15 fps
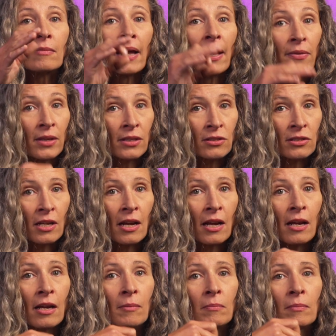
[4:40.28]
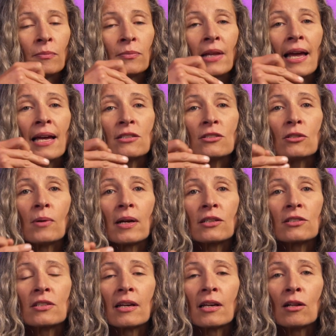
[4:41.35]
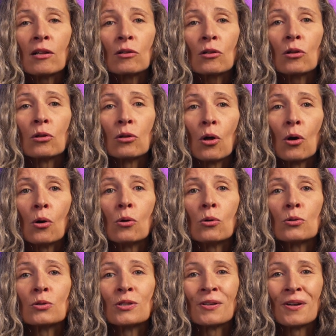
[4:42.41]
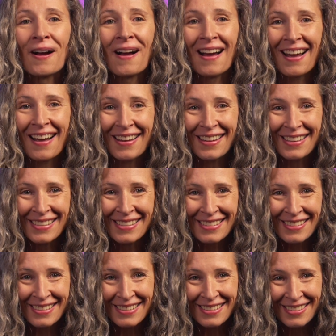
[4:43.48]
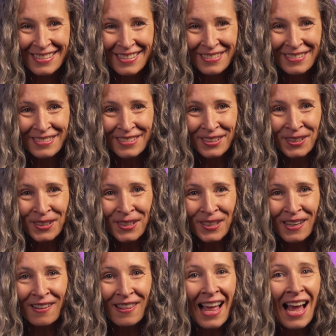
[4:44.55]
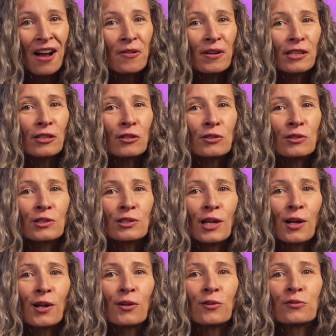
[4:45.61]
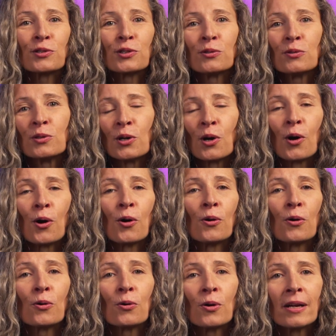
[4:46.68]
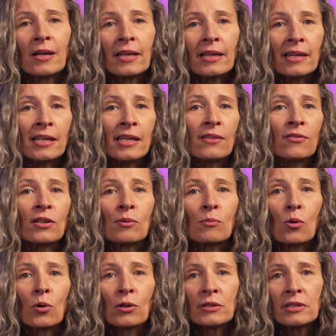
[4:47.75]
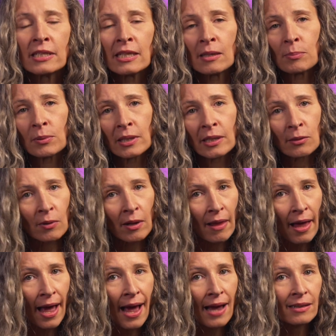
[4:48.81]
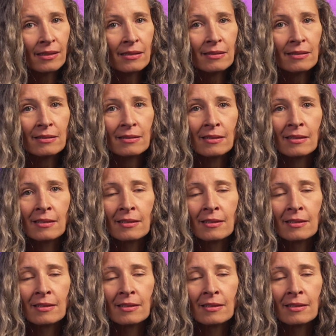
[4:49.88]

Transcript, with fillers: And this time, as you exhale, close your eyes. Good. Allowing yourself to go even more deeply relaxed.